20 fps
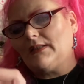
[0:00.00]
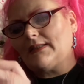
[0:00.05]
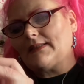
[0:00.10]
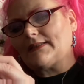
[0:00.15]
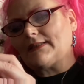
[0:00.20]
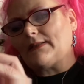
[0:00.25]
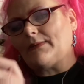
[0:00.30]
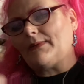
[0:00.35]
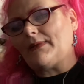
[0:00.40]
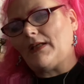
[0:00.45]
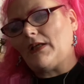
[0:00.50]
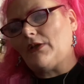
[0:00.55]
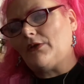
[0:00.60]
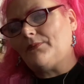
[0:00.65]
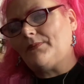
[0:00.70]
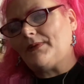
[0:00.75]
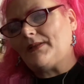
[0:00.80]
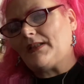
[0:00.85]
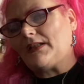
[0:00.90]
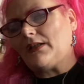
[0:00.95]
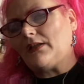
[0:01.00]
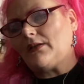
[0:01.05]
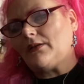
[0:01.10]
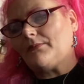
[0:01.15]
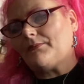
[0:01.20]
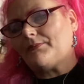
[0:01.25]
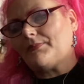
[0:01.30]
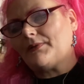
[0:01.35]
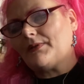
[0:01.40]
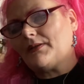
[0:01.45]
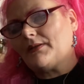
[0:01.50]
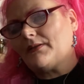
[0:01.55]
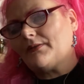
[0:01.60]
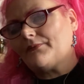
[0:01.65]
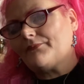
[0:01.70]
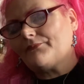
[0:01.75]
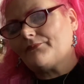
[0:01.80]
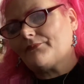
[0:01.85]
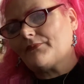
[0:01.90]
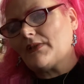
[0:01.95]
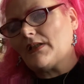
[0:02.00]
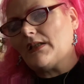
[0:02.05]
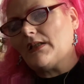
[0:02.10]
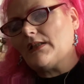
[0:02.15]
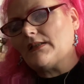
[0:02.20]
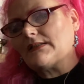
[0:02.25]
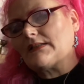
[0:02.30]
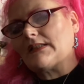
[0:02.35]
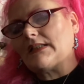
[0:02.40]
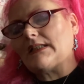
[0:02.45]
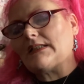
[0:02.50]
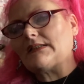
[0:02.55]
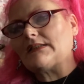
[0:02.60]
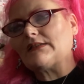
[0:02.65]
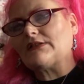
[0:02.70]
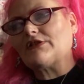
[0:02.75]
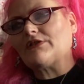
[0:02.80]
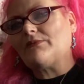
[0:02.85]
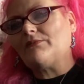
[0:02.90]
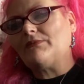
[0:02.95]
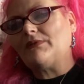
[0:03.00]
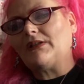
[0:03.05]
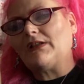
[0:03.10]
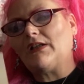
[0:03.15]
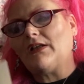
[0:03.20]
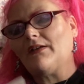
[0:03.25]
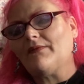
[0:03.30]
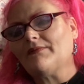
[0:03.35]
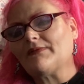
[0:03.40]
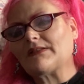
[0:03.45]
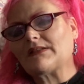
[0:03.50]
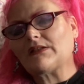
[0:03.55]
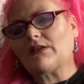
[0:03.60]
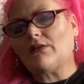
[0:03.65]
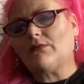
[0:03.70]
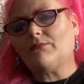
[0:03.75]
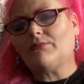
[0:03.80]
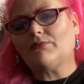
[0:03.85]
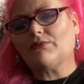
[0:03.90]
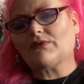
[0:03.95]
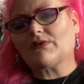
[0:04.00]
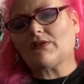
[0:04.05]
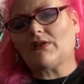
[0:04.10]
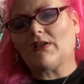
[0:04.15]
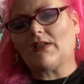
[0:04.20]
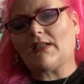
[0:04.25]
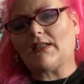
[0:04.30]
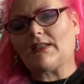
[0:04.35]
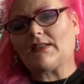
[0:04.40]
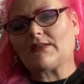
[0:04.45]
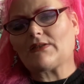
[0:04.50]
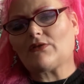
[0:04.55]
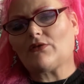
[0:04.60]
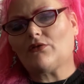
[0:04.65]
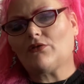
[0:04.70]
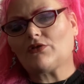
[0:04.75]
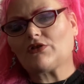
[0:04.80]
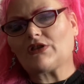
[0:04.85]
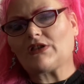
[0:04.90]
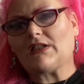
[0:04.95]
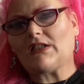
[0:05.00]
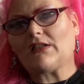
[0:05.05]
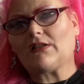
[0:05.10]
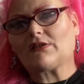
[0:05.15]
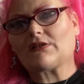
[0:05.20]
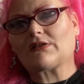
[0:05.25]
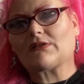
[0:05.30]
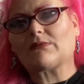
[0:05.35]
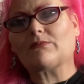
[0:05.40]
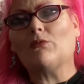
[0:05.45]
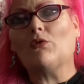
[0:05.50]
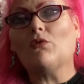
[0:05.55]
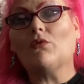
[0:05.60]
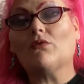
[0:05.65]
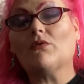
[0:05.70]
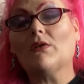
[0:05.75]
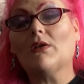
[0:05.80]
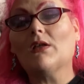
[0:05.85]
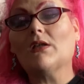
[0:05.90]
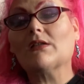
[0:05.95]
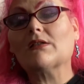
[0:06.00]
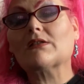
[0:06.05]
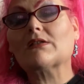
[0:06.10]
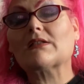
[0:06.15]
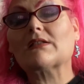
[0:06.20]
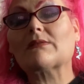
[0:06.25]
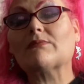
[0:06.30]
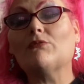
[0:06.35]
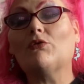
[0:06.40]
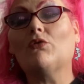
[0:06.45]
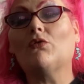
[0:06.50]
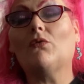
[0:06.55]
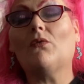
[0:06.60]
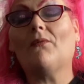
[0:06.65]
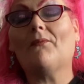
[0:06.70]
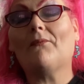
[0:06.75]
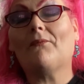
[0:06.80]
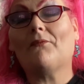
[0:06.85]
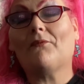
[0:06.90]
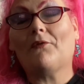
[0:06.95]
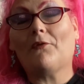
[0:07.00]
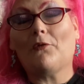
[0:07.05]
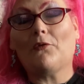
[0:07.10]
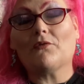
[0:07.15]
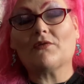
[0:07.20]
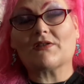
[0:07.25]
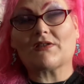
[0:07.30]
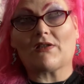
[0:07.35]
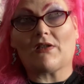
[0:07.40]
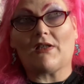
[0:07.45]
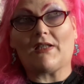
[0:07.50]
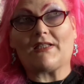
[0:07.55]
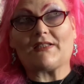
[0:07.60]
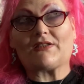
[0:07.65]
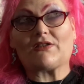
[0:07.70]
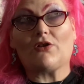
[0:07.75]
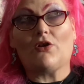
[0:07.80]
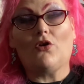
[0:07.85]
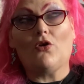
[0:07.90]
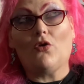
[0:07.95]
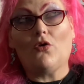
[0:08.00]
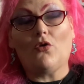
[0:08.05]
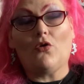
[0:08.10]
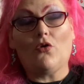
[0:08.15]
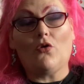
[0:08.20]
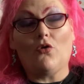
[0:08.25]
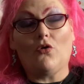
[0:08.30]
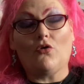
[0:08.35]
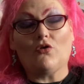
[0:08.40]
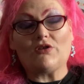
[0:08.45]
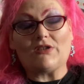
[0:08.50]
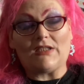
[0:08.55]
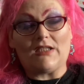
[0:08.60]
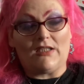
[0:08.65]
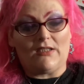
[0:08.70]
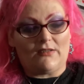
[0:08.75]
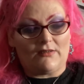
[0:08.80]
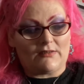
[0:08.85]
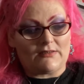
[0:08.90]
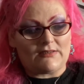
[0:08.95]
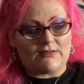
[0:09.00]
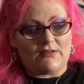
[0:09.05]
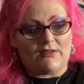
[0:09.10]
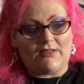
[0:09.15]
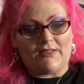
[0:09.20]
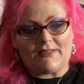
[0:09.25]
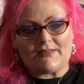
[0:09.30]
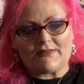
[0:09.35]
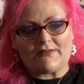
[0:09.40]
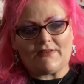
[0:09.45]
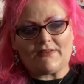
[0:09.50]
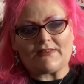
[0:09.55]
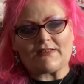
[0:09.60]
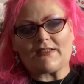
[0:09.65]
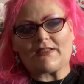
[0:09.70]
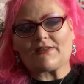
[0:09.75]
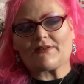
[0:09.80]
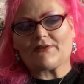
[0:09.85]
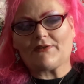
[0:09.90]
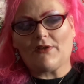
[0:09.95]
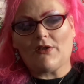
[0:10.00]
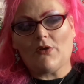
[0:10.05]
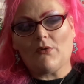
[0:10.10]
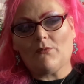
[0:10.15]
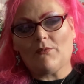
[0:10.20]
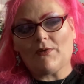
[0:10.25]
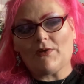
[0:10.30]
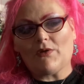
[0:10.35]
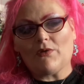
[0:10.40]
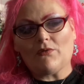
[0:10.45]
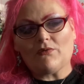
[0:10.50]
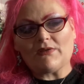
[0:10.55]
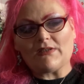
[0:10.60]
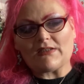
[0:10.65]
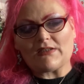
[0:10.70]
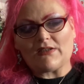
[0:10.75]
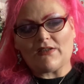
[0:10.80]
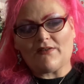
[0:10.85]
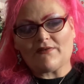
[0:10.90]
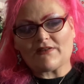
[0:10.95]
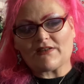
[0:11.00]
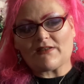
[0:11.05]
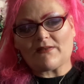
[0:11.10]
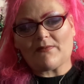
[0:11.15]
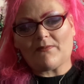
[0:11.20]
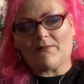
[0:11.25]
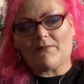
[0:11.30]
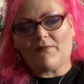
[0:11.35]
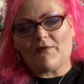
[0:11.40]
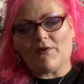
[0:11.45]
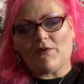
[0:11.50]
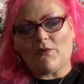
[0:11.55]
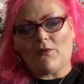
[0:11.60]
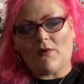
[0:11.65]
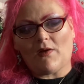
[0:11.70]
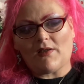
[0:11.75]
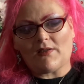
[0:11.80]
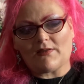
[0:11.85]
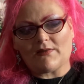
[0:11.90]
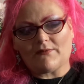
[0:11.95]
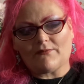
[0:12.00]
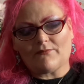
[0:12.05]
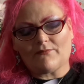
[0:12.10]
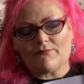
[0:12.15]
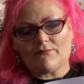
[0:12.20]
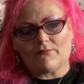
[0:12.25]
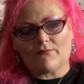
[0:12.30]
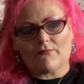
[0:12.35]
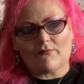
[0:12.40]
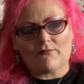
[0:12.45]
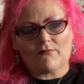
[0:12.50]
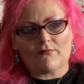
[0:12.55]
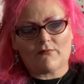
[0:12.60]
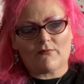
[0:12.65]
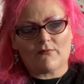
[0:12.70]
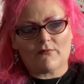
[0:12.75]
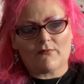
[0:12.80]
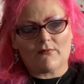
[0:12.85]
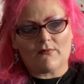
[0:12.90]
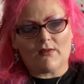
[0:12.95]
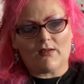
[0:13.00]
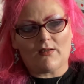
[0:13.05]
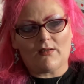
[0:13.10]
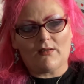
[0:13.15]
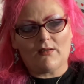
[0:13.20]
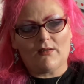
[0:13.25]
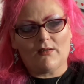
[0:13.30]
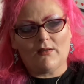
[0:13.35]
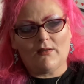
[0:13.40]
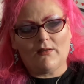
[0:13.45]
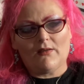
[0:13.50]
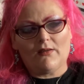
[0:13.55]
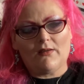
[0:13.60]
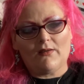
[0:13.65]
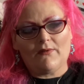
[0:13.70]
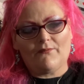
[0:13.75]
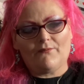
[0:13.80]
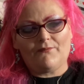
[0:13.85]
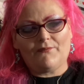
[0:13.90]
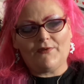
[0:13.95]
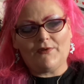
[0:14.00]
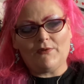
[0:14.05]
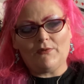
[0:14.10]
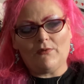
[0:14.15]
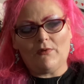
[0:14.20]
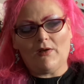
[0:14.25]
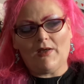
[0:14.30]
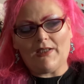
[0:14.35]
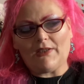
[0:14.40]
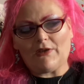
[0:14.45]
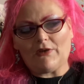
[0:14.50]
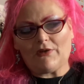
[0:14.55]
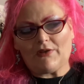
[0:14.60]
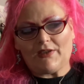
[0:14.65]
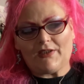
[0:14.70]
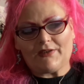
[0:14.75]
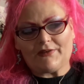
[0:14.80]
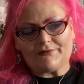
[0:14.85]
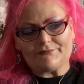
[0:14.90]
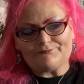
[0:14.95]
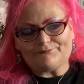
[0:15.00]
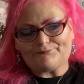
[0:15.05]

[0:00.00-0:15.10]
So we open it up. So these are generally either sample size, or do like small, full size, or deluxe size. So it says, we all deserve to feel iconic.